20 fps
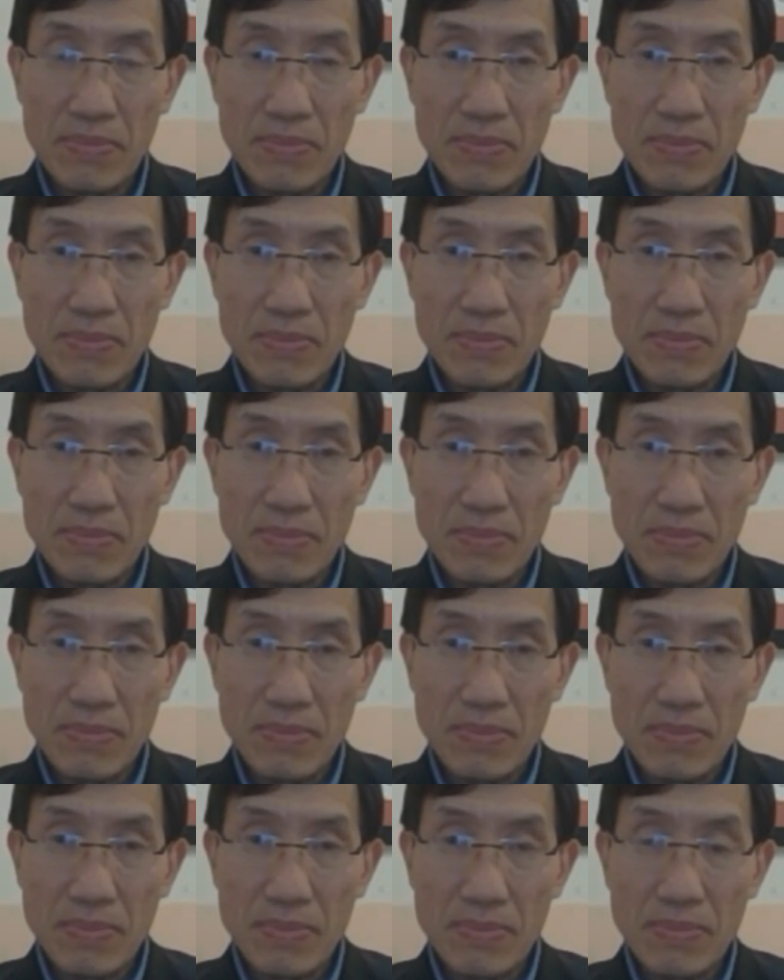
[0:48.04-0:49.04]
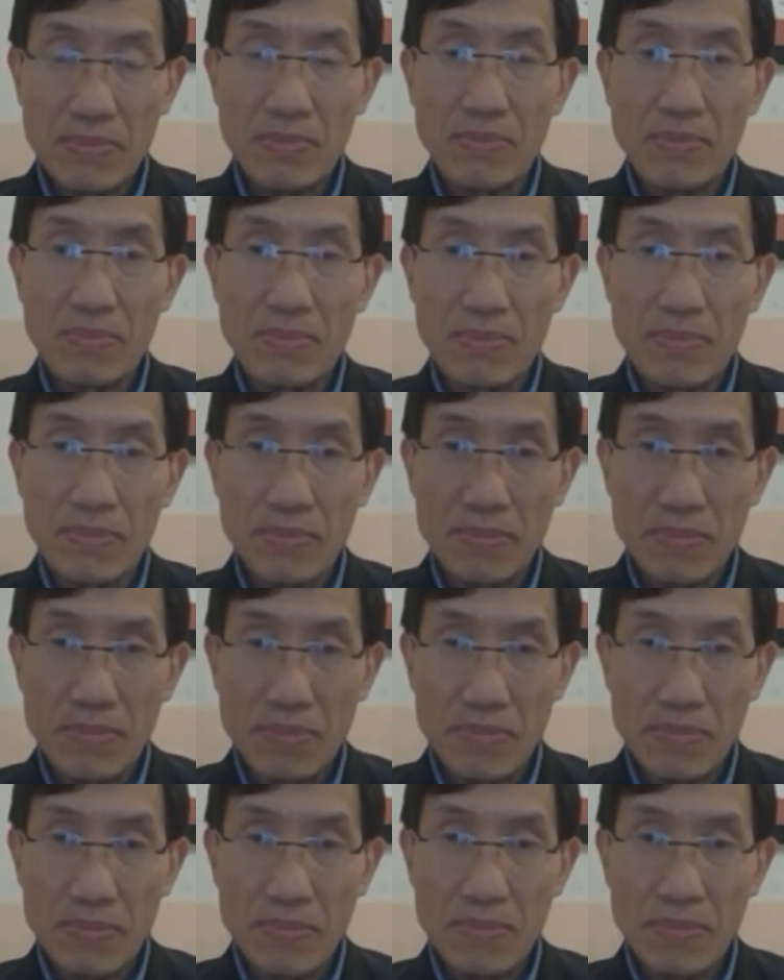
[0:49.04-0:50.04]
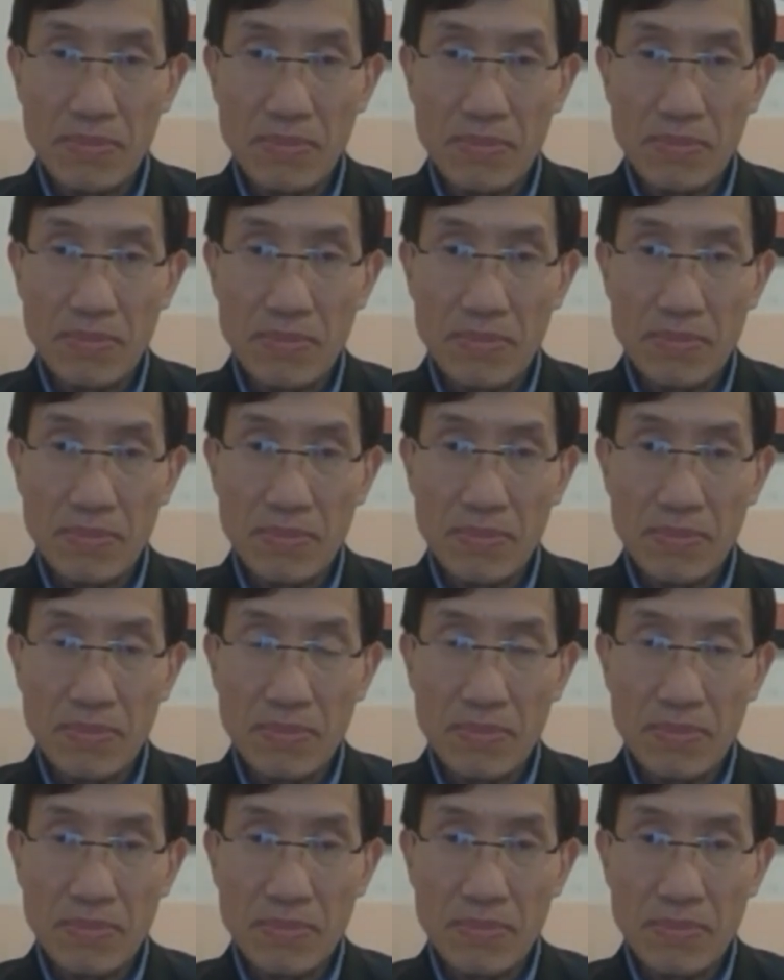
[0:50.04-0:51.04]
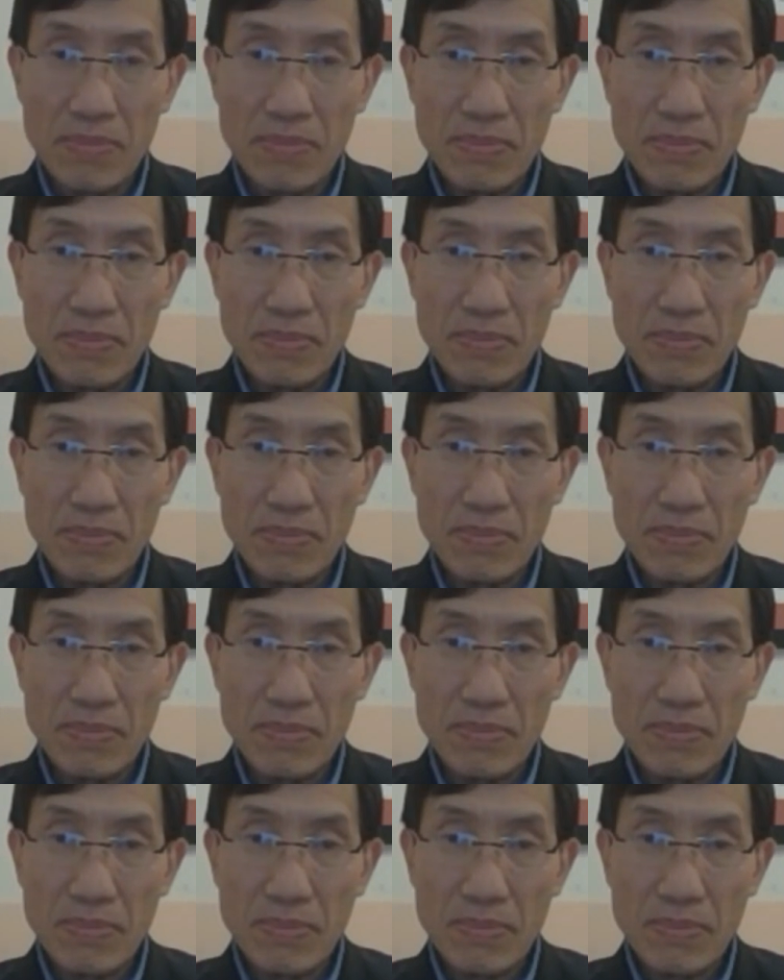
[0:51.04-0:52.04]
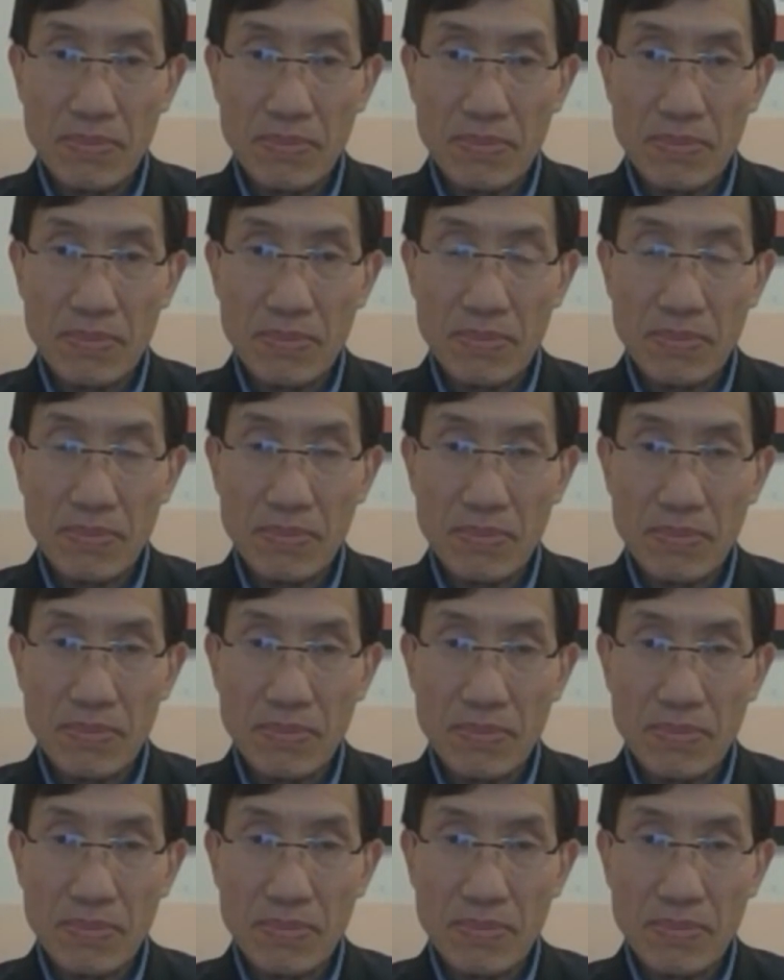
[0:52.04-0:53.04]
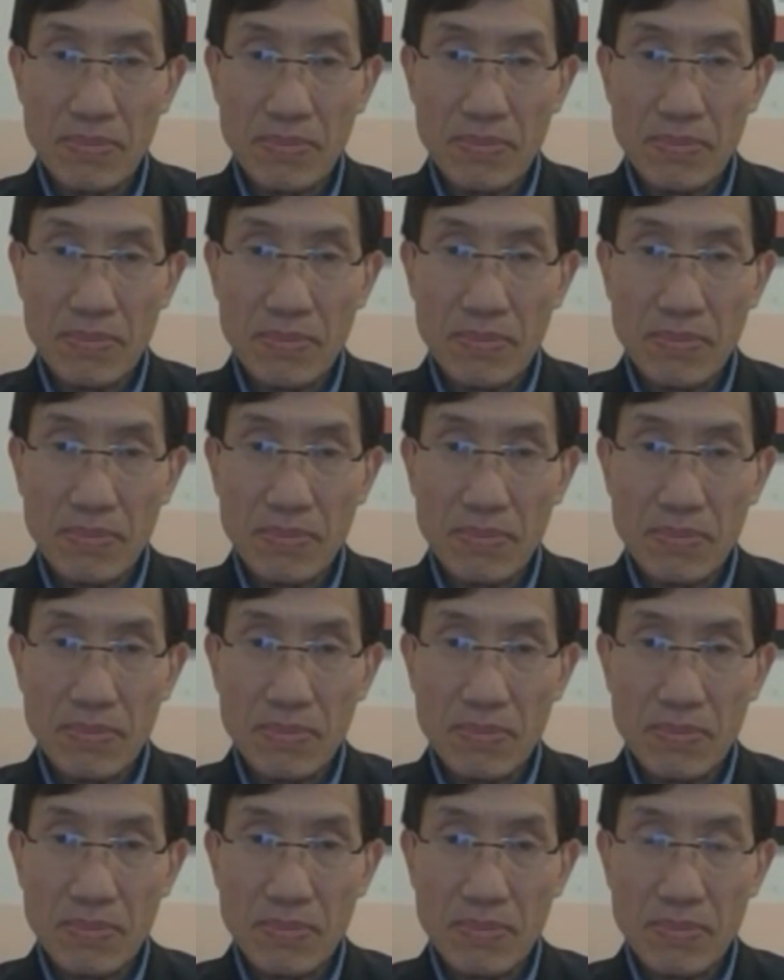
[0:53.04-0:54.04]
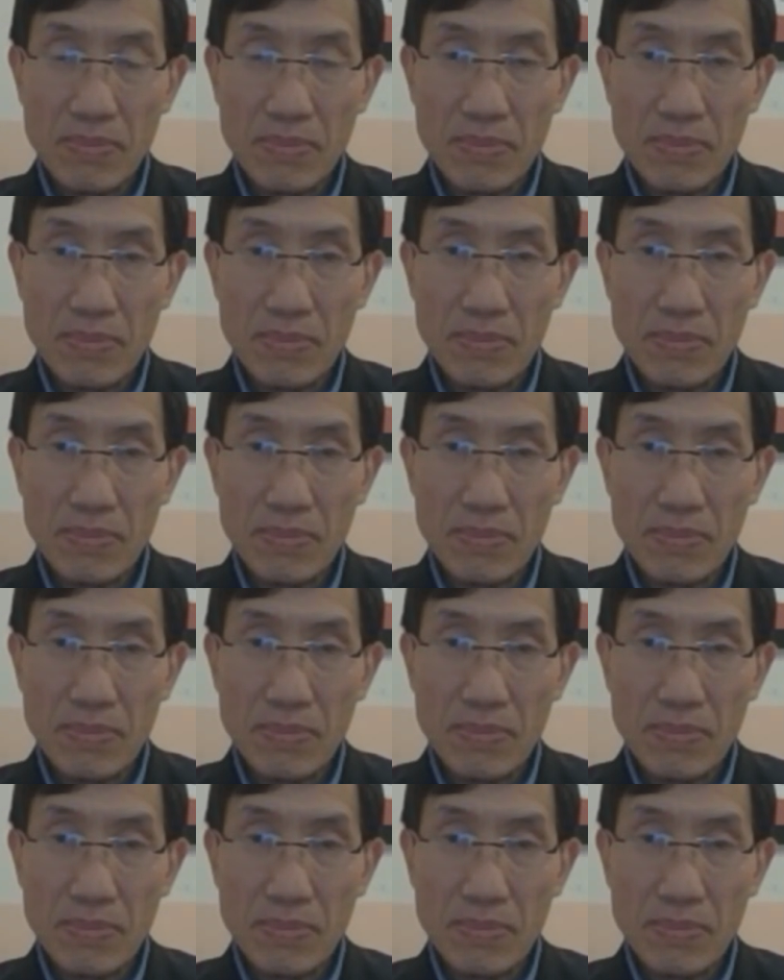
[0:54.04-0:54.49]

No words are spoken by the person on screen.